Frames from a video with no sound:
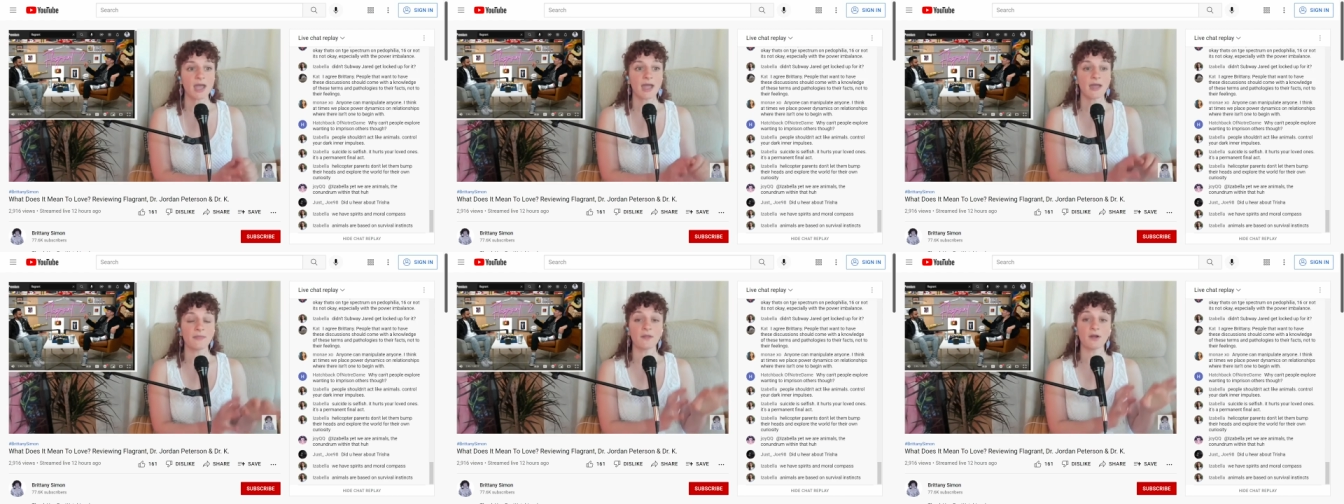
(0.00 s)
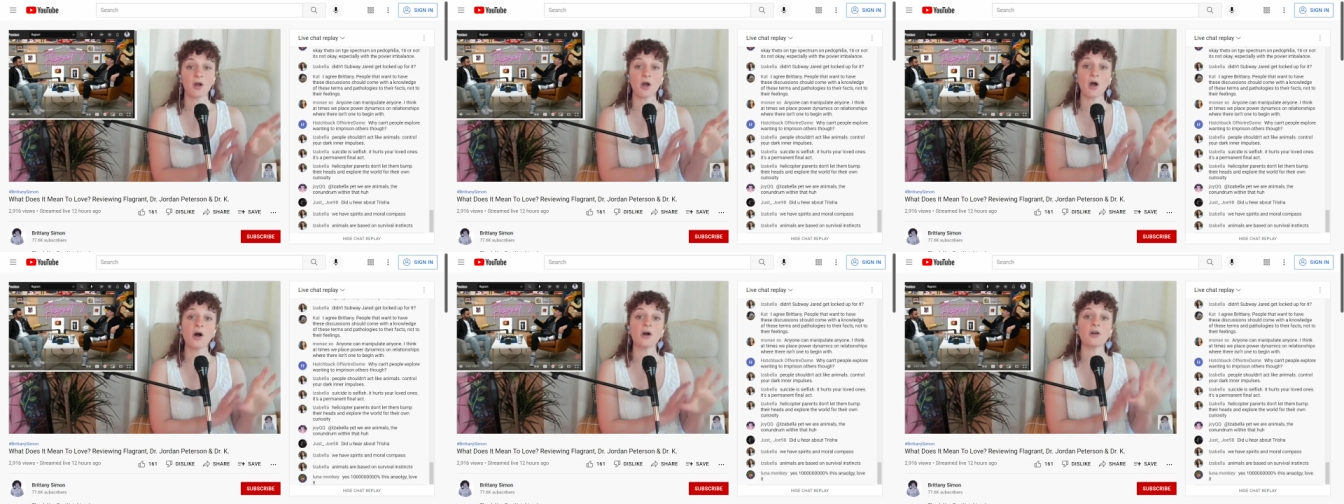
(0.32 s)
And
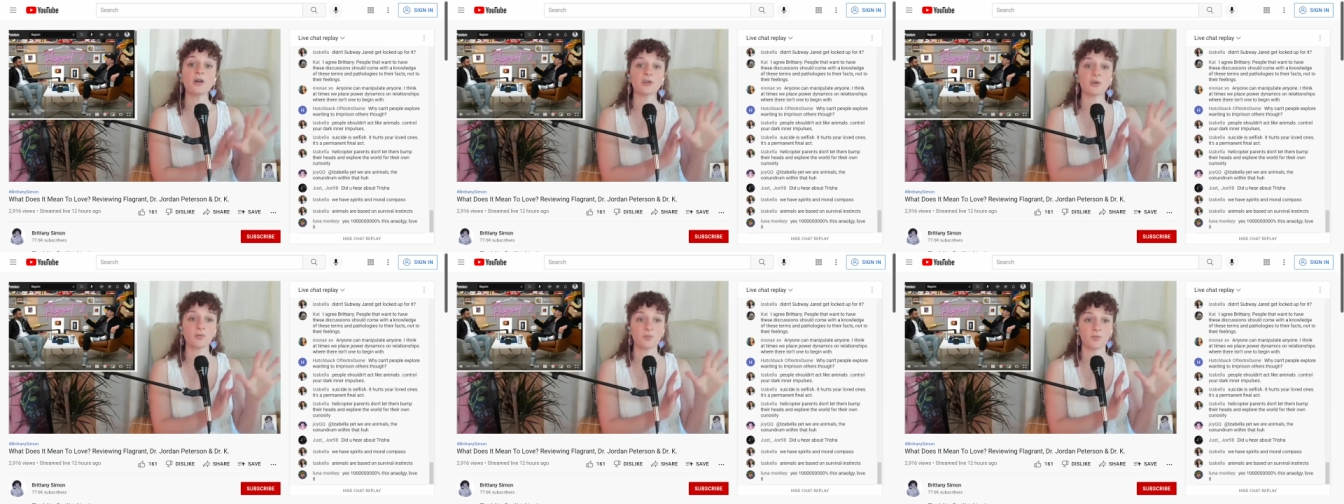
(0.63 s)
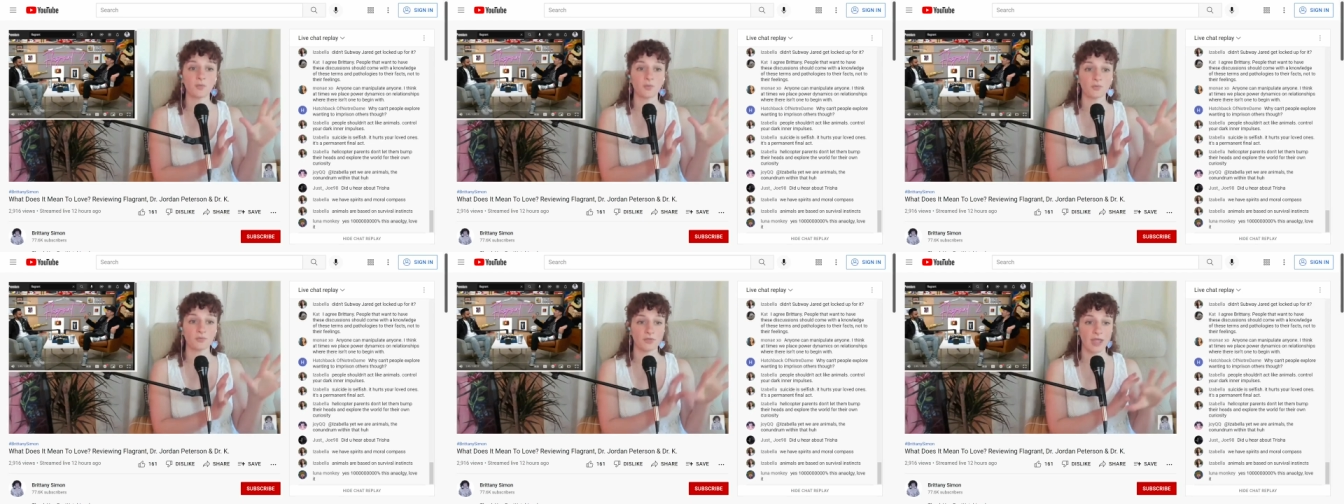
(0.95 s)
they're all going
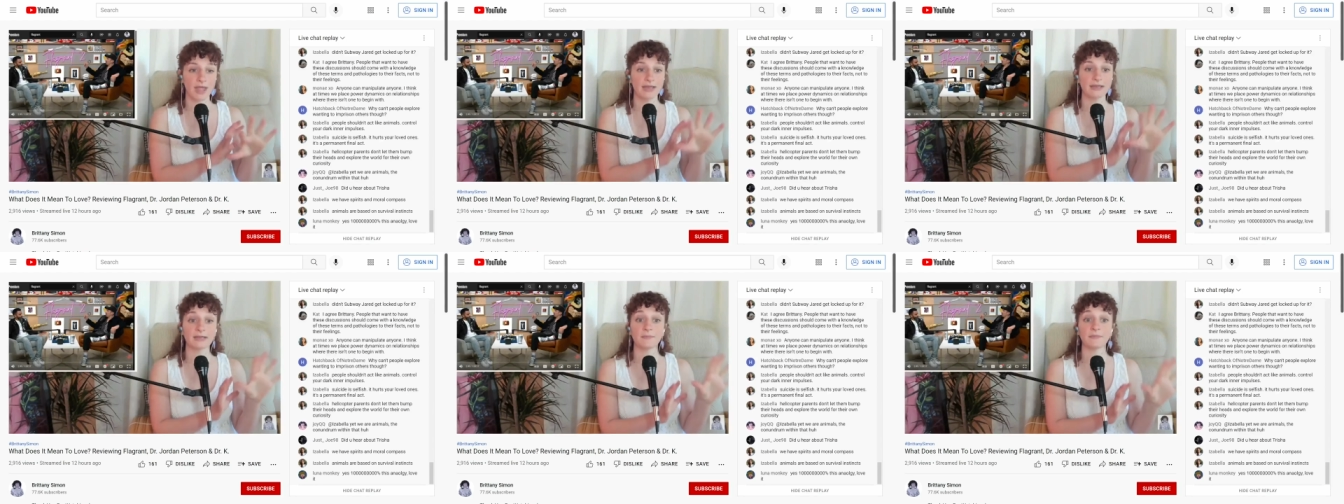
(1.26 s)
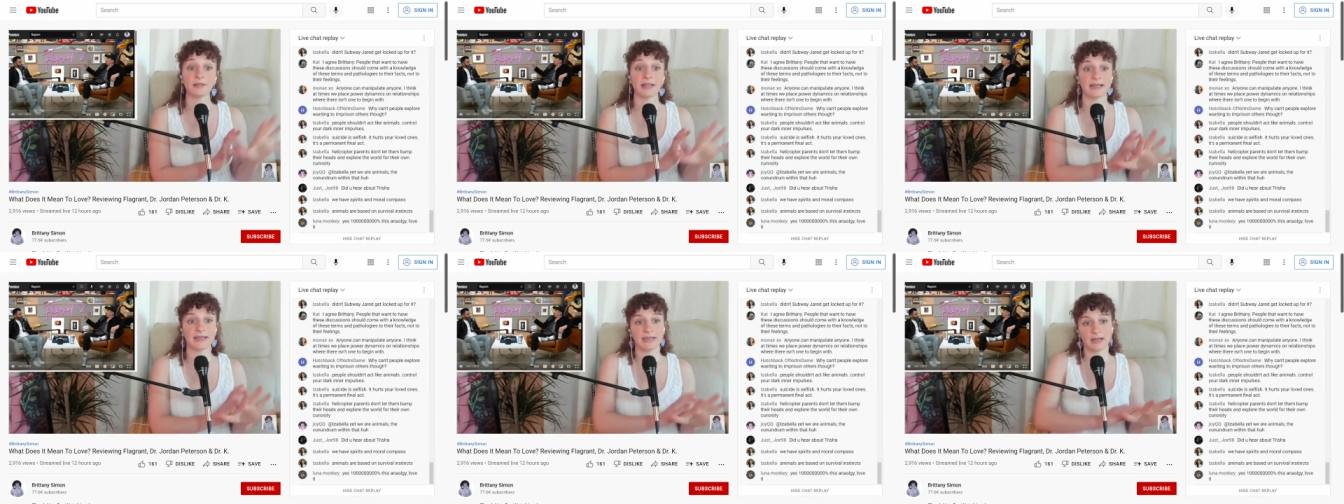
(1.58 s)
to end up
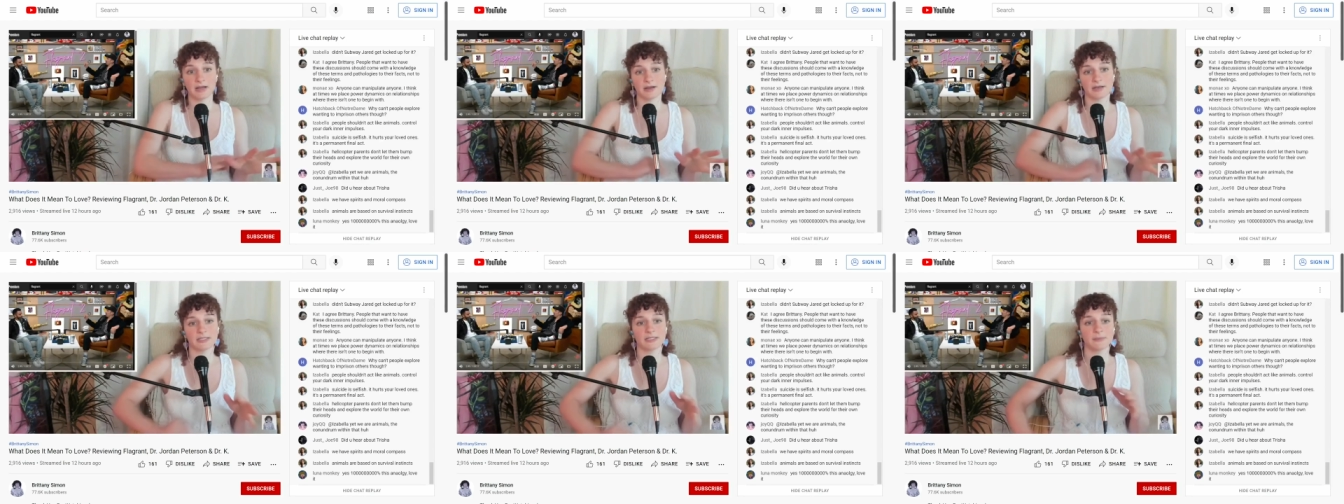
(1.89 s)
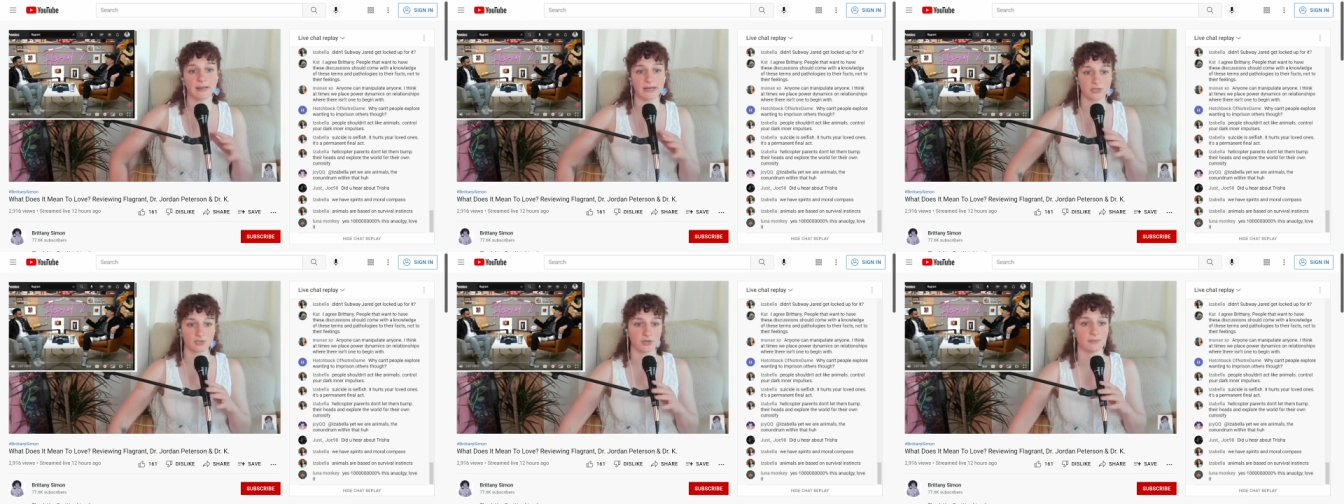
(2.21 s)
landing on a
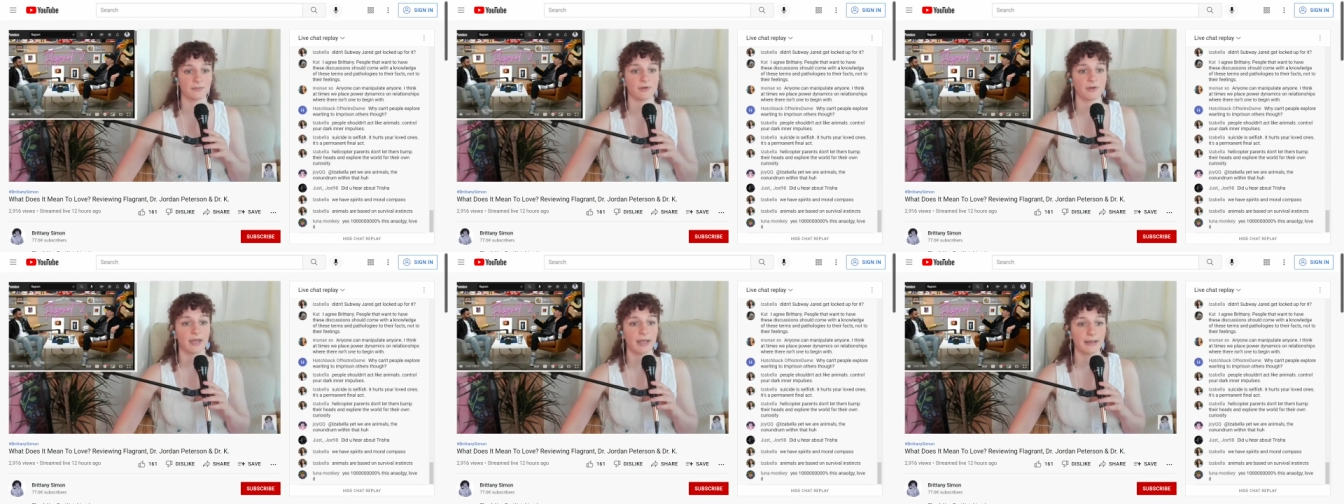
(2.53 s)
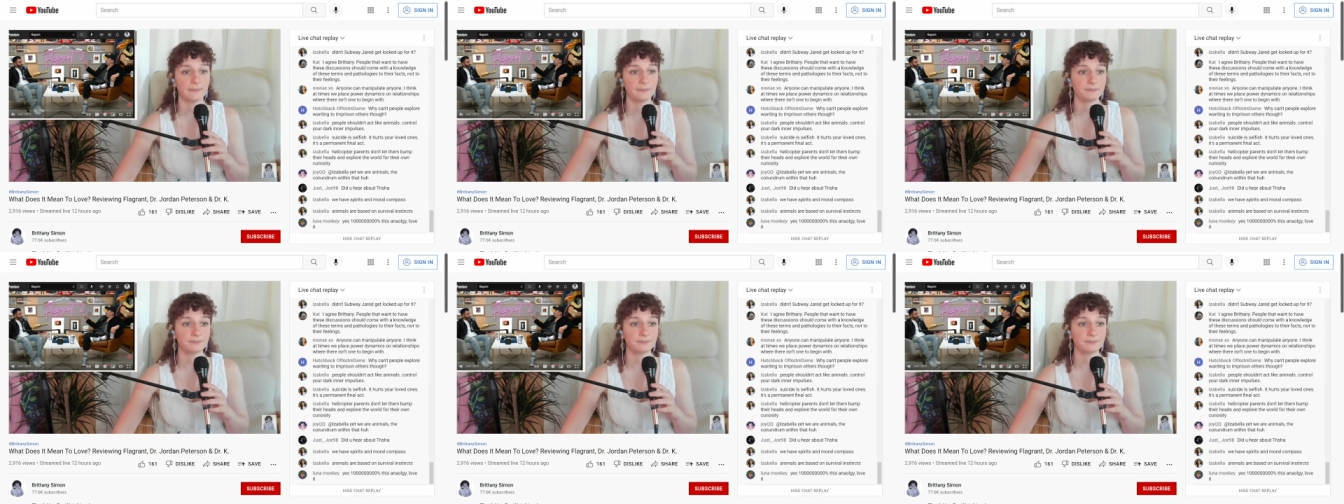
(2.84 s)
spectrum, okay?